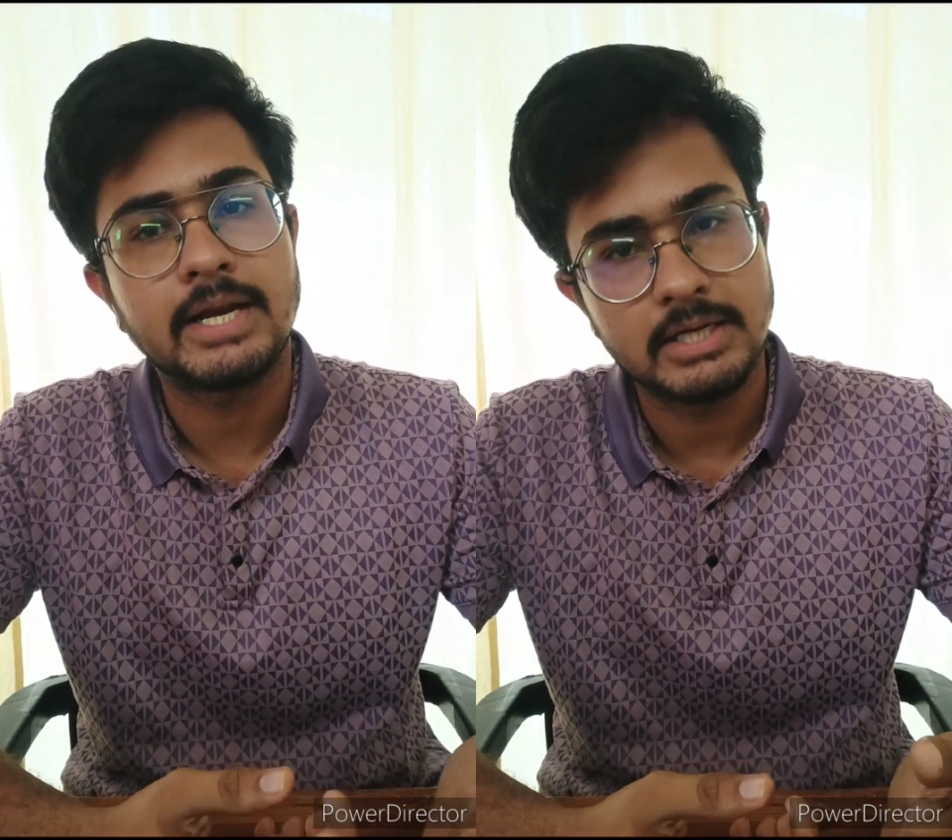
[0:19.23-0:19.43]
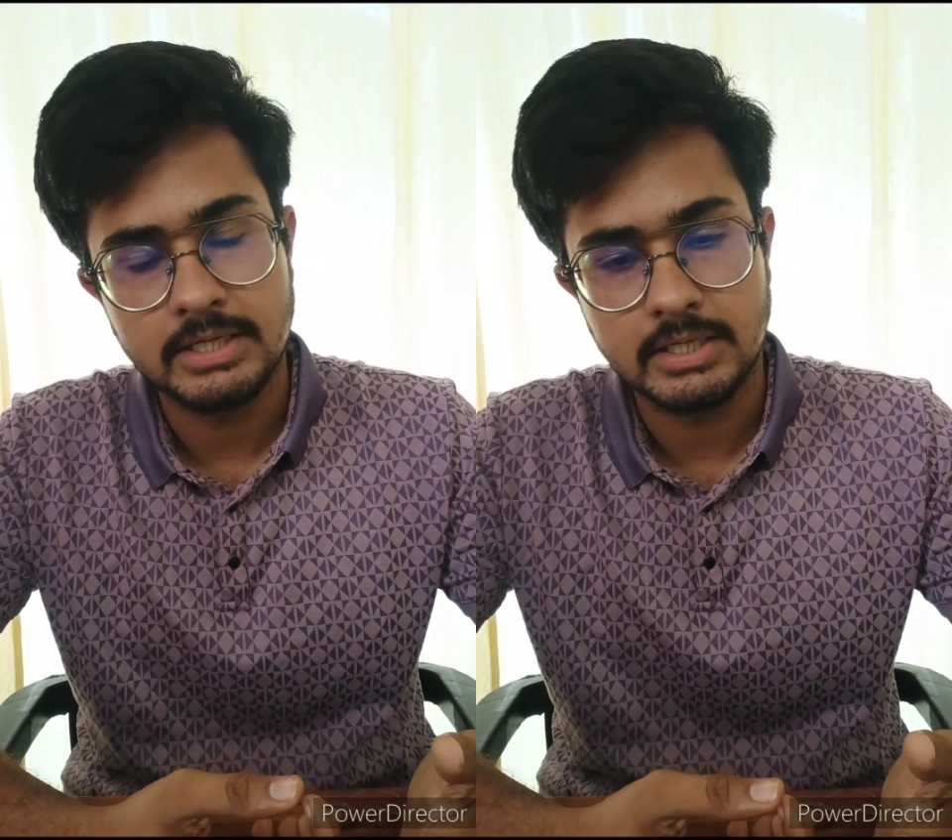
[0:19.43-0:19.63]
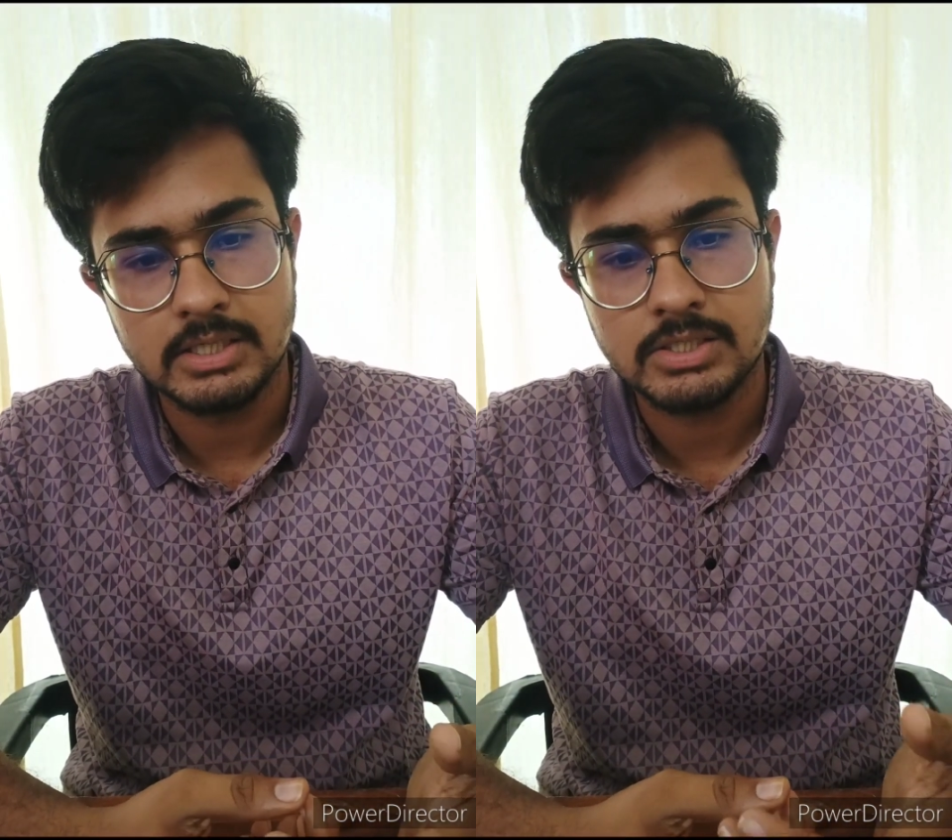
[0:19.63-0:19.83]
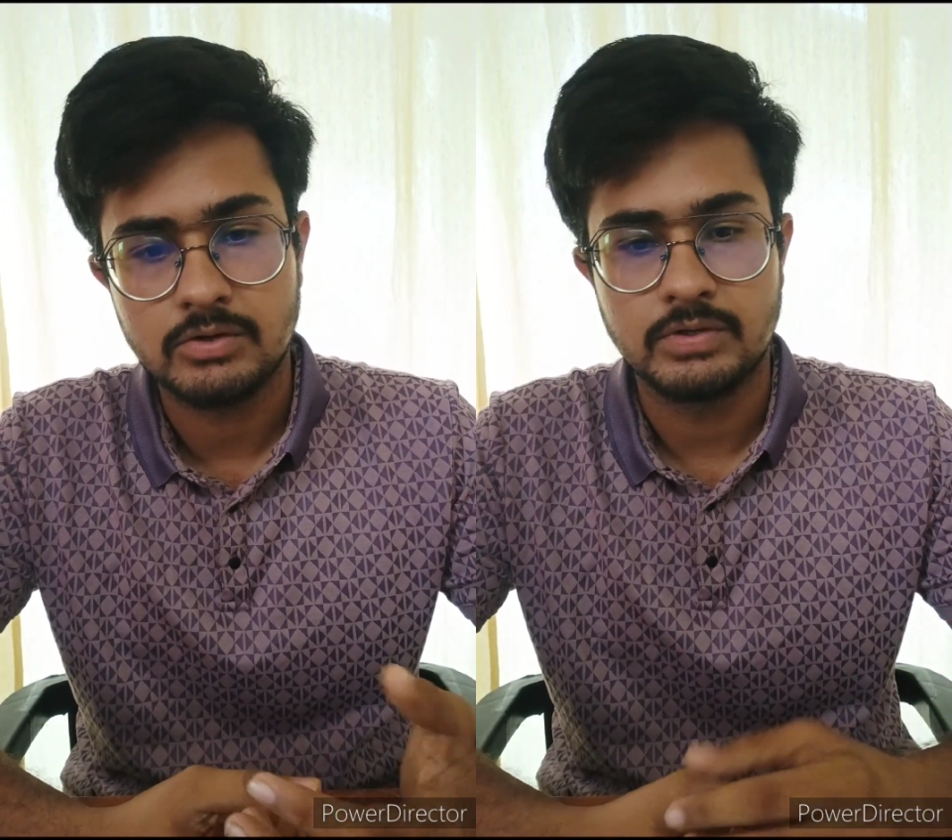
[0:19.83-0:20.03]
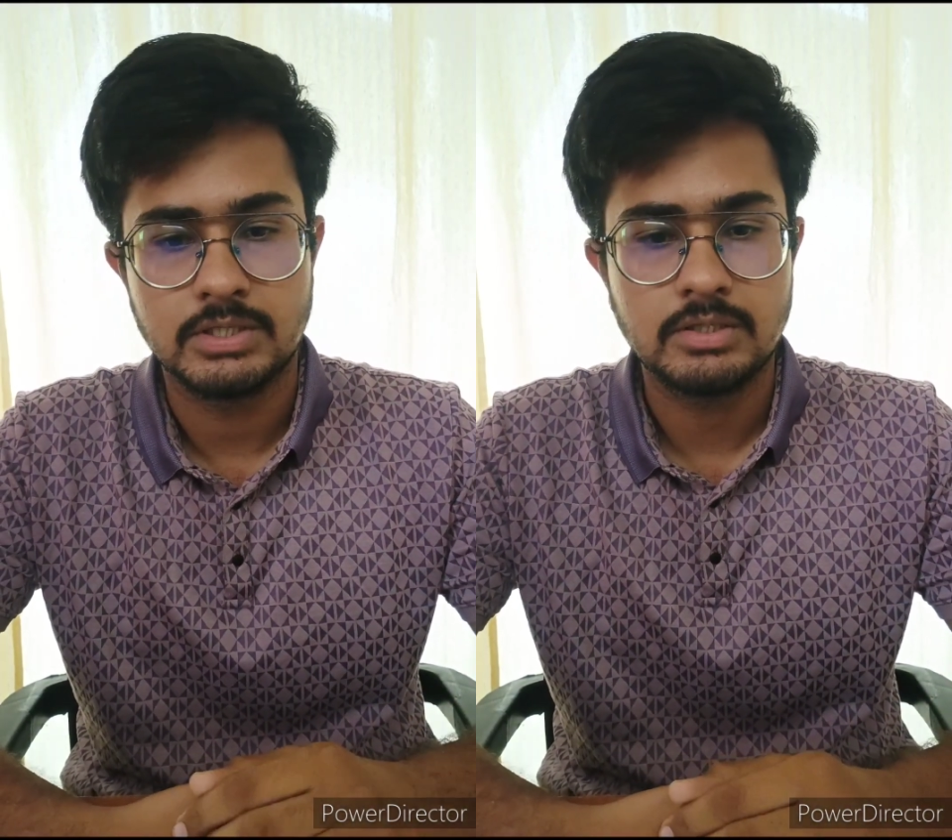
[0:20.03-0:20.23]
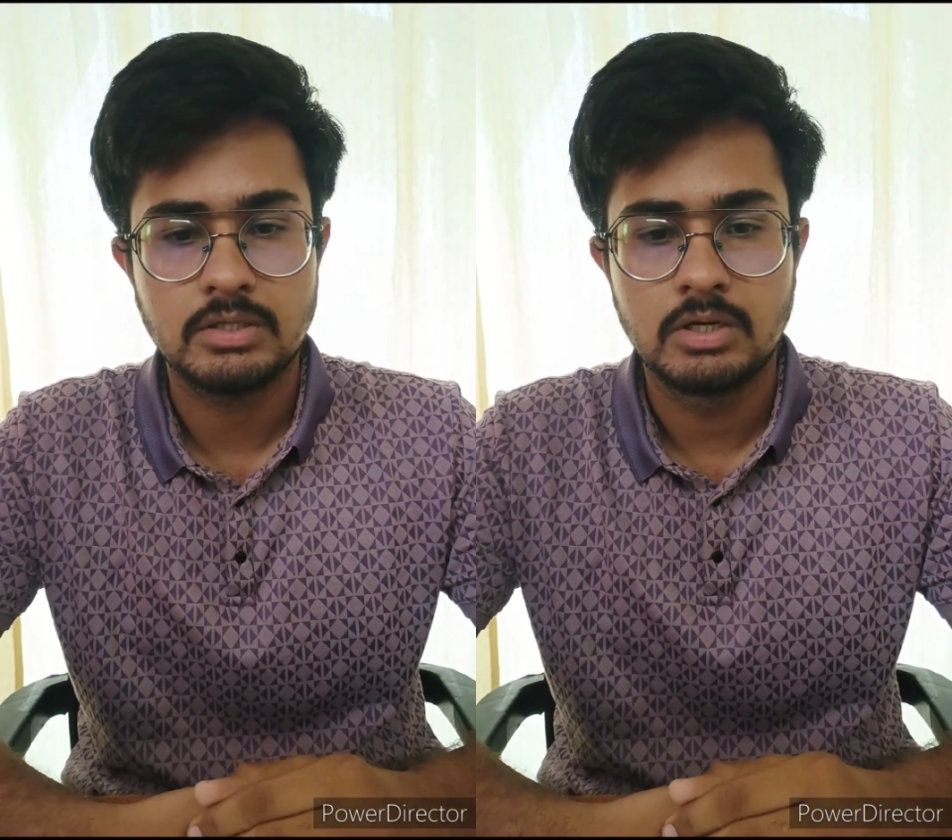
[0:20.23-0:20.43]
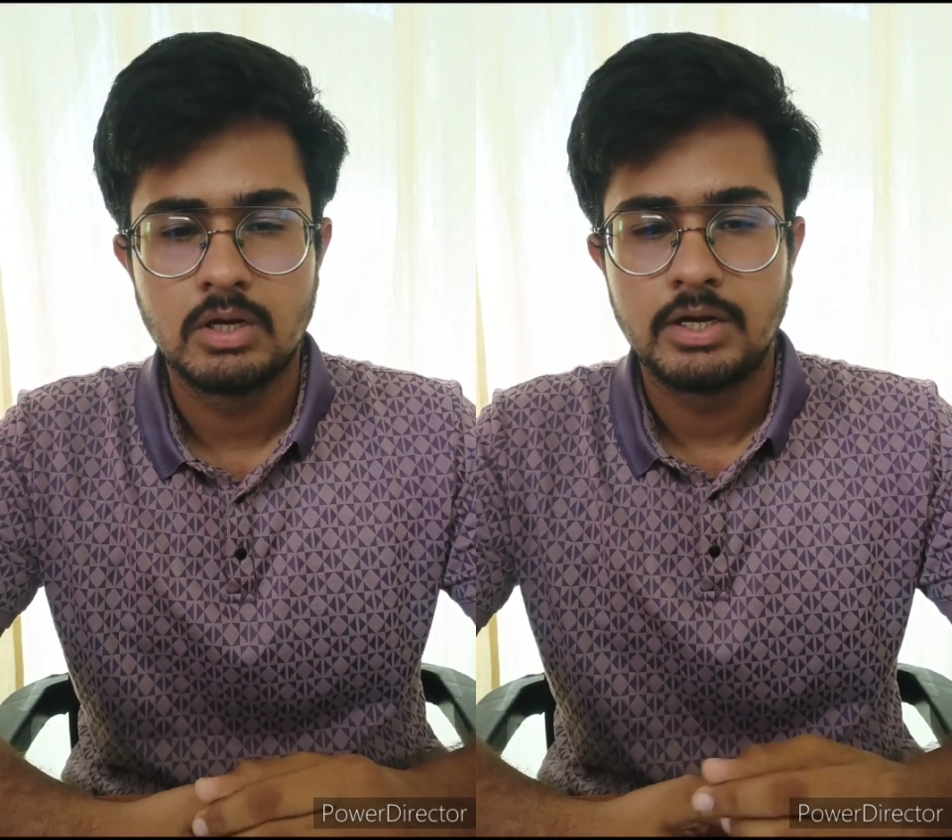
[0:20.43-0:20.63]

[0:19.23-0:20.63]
and clinical services.